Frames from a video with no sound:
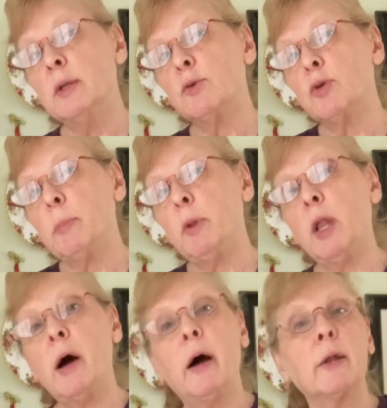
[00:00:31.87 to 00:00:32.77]
triple
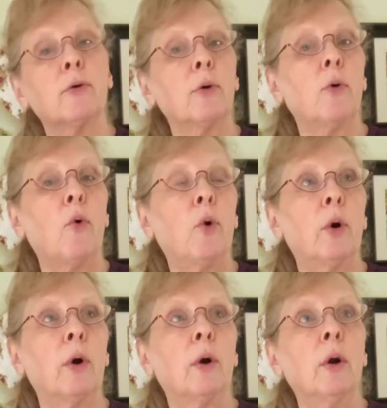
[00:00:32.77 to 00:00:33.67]
aught
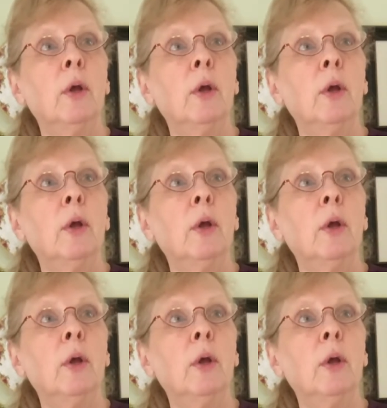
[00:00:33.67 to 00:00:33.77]
or